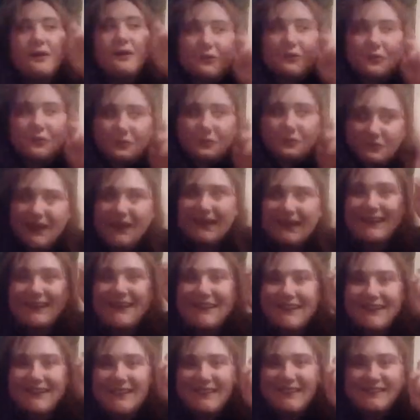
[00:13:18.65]
right,
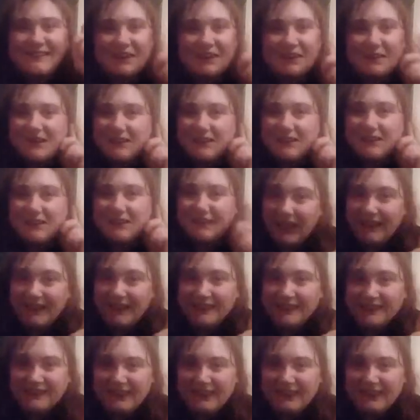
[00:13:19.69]
now I get it.